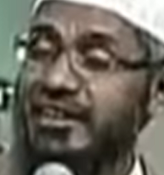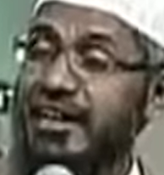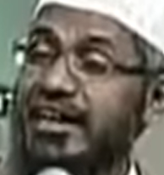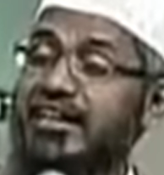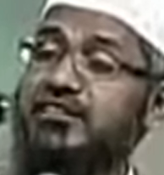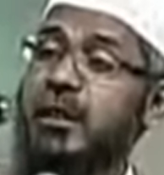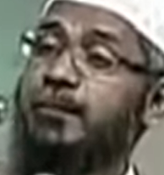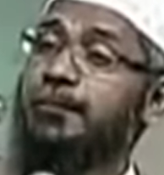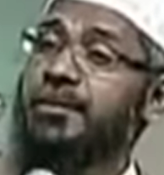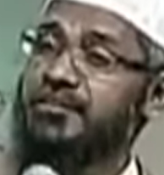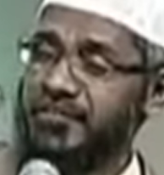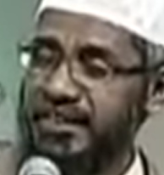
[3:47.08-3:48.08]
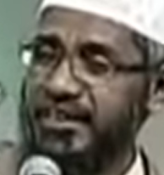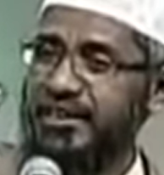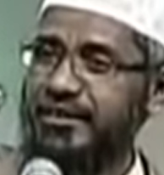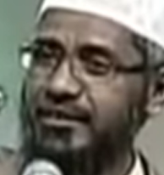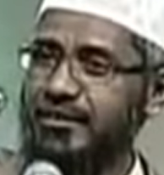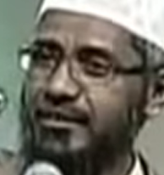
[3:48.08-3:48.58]
it is
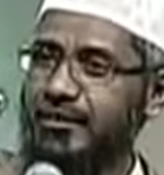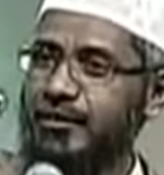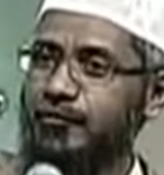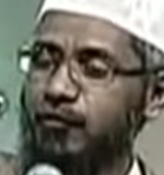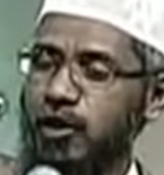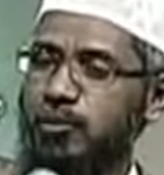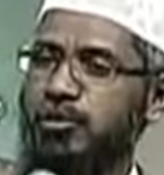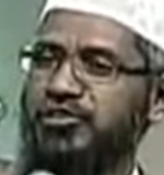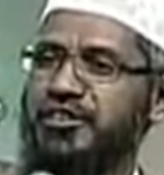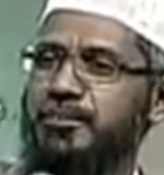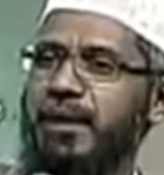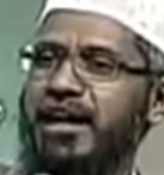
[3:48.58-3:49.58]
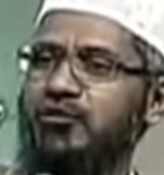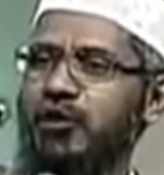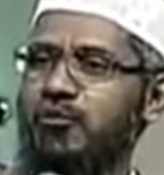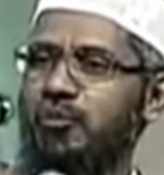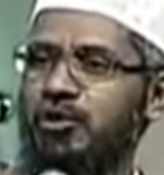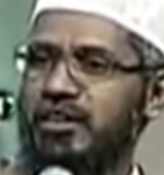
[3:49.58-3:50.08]
compulsory for a Muslim man to
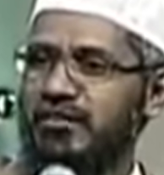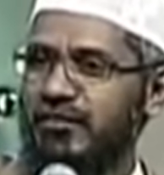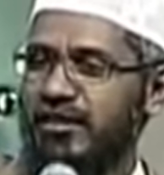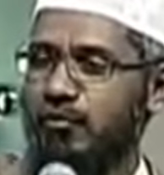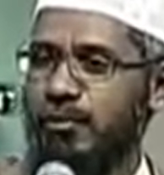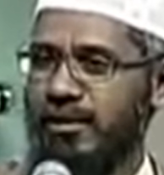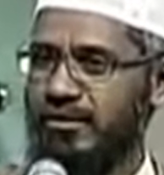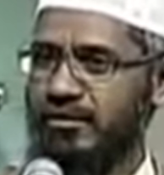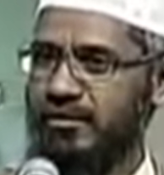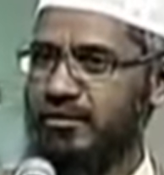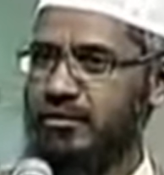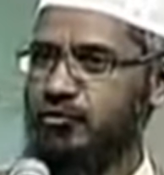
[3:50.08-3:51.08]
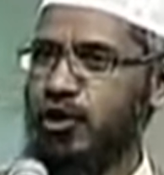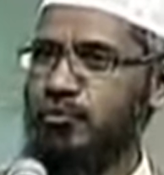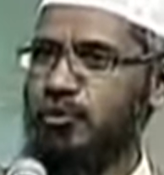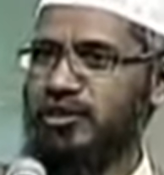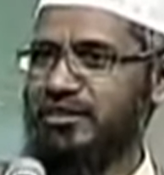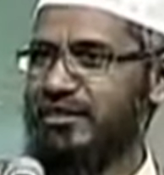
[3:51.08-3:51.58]
have more than one woman, to have
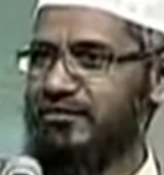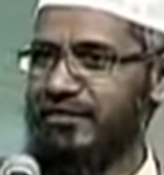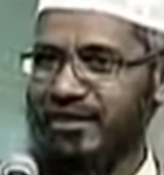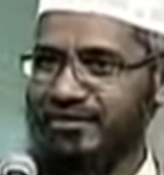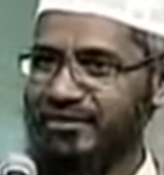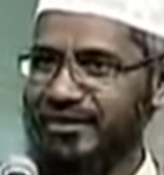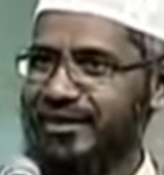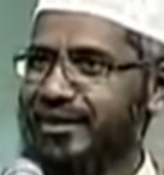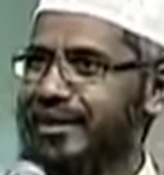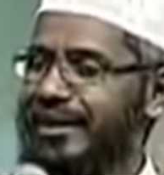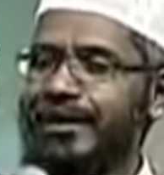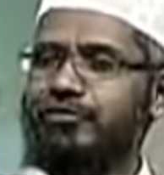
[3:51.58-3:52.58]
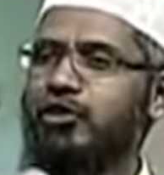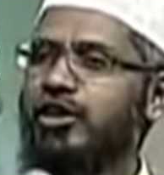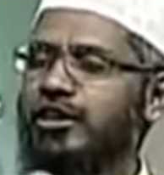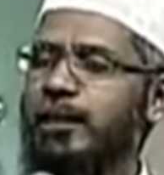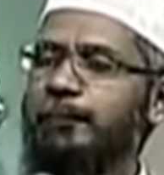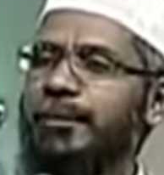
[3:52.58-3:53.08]
more than one wife. It's not
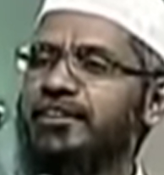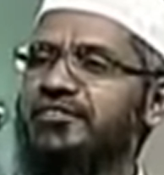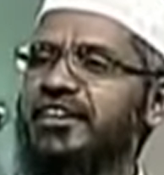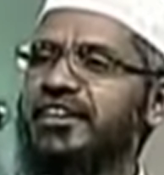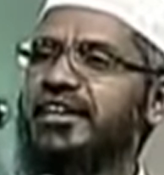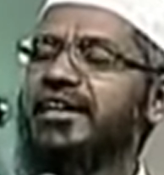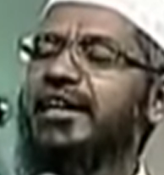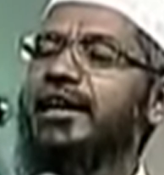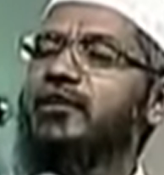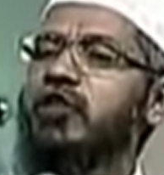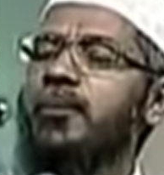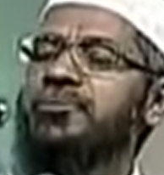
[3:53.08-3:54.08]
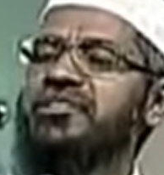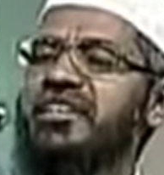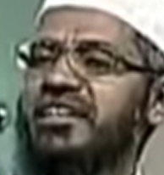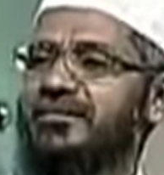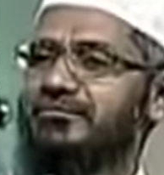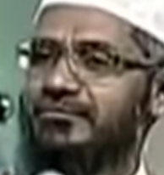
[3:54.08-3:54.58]
compulsory, it's
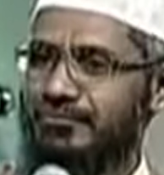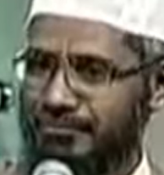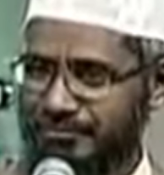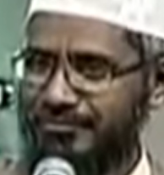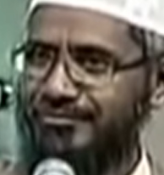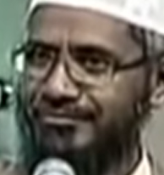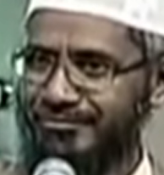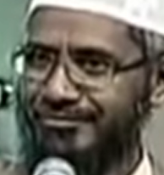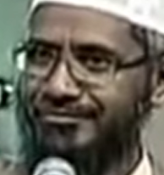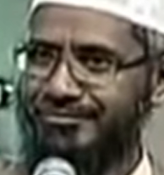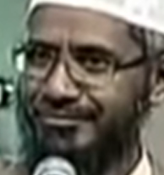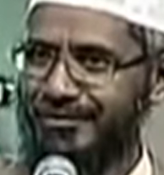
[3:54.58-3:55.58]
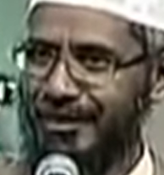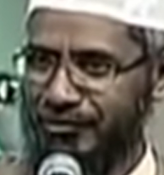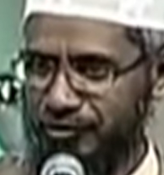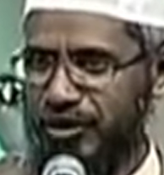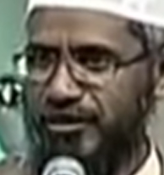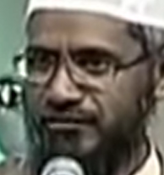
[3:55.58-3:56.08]
optional. It's
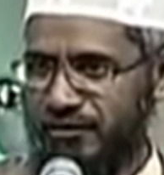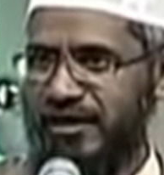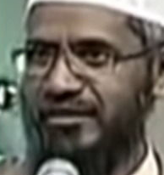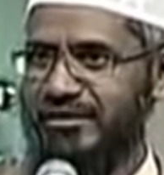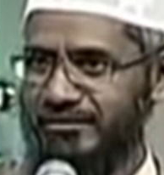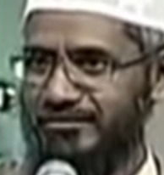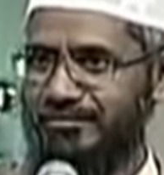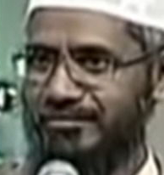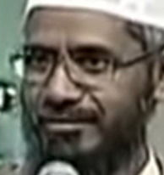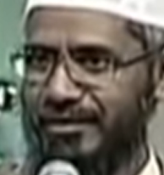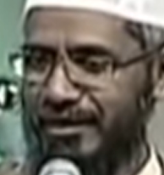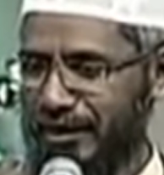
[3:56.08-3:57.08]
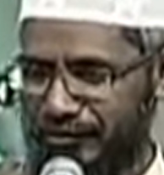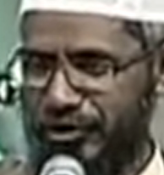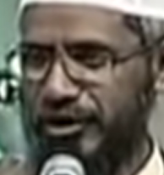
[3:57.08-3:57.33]
not fard. It's not